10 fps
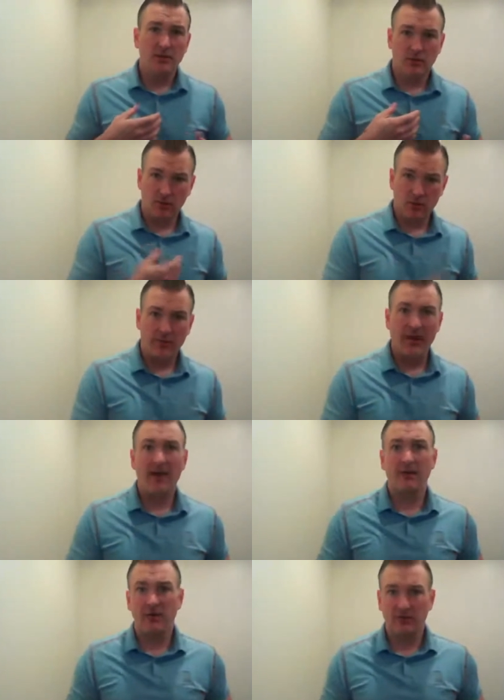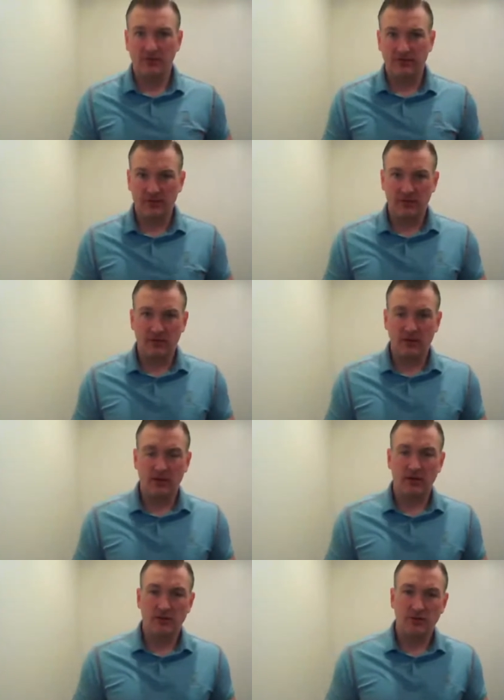your lower back or other different
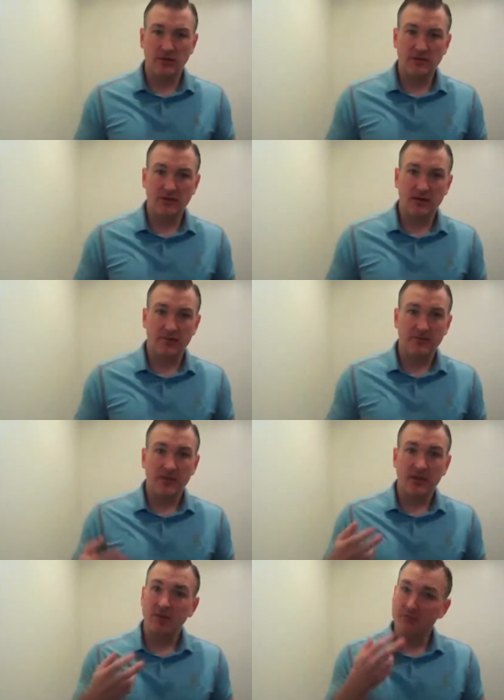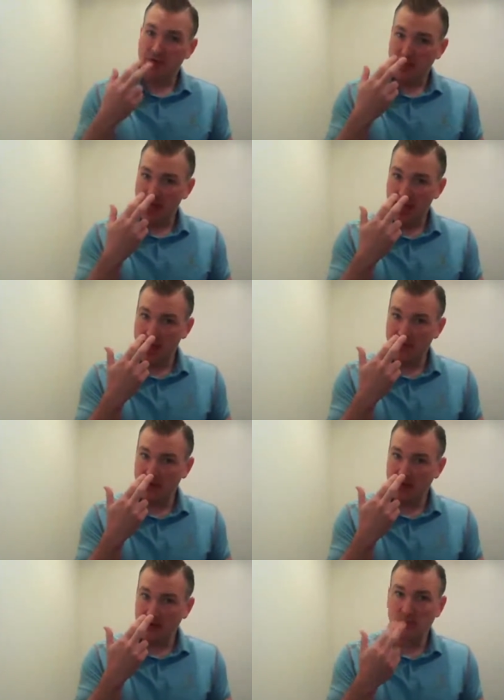joints there, if we have
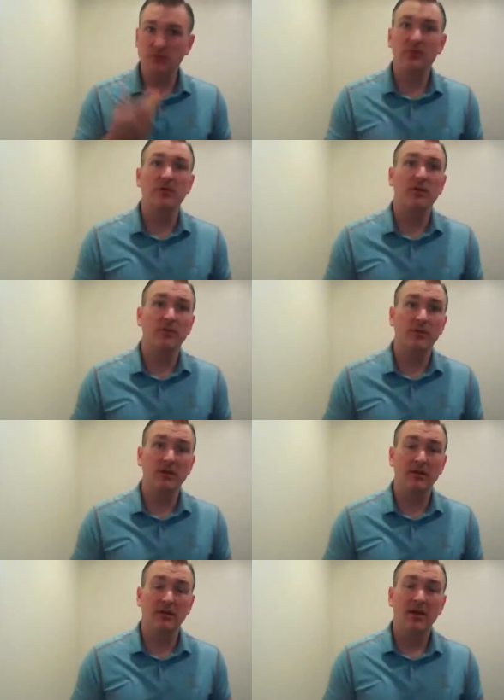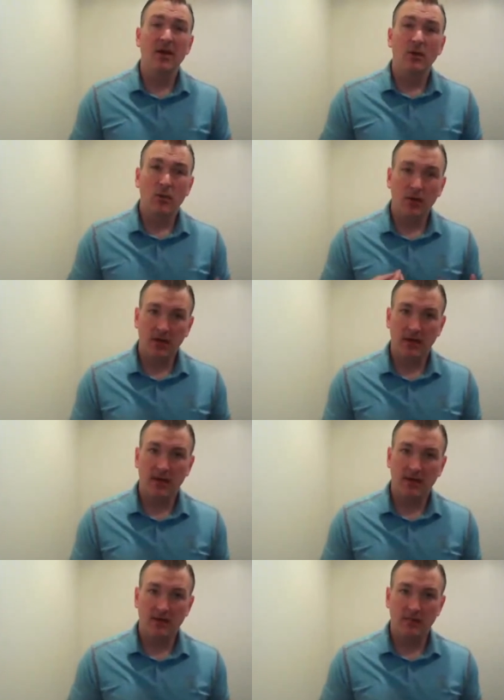that issue with our breathing, we're going to end